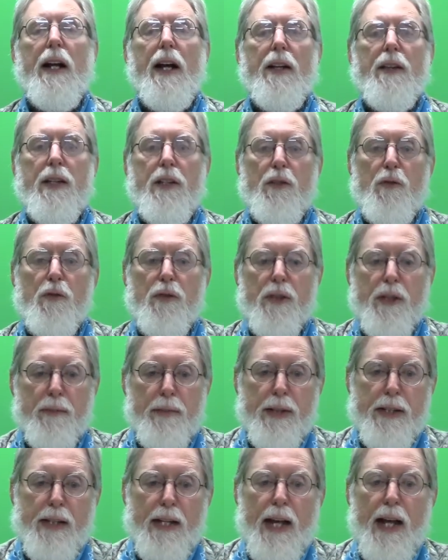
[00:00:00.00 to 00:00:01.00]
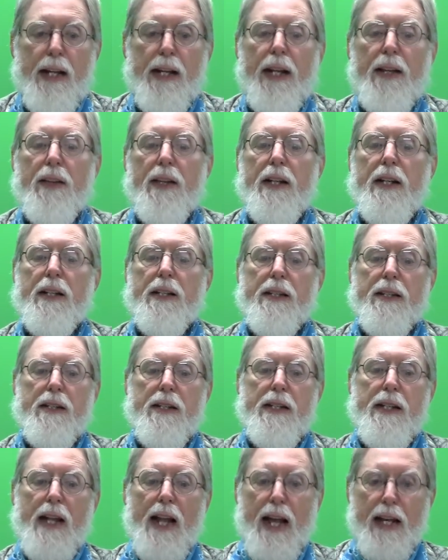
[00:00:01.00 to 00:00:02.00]
and then you submit that, and then it's
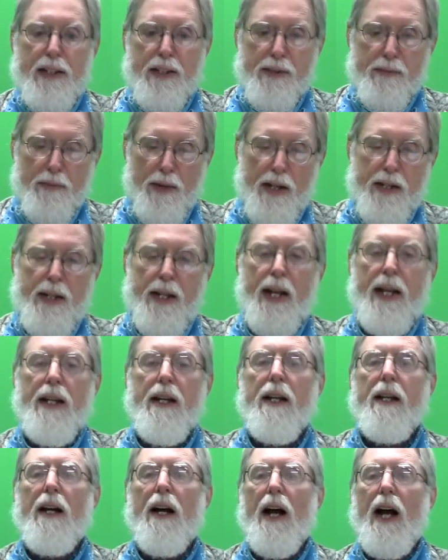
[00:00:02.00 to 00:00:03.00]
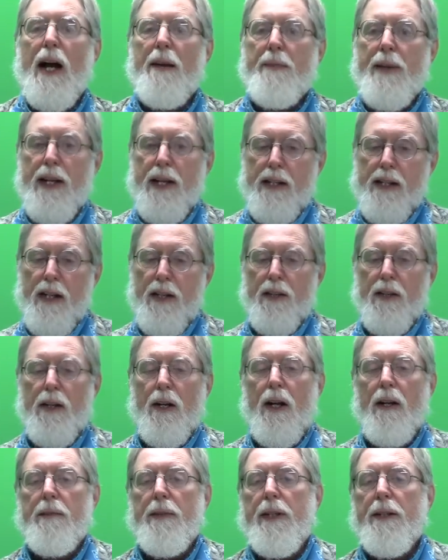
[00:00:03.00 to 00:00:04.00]
next Monday, I make another
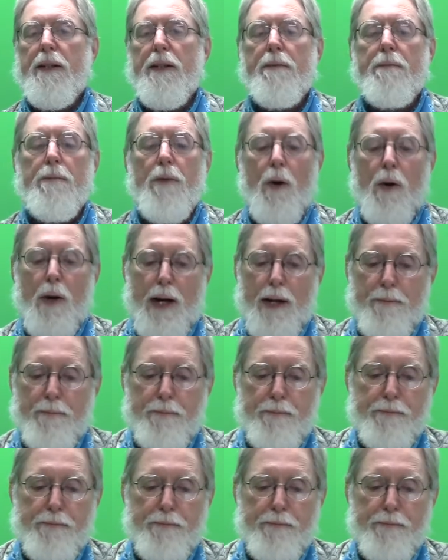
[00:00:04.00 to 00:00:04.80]
comment. All right.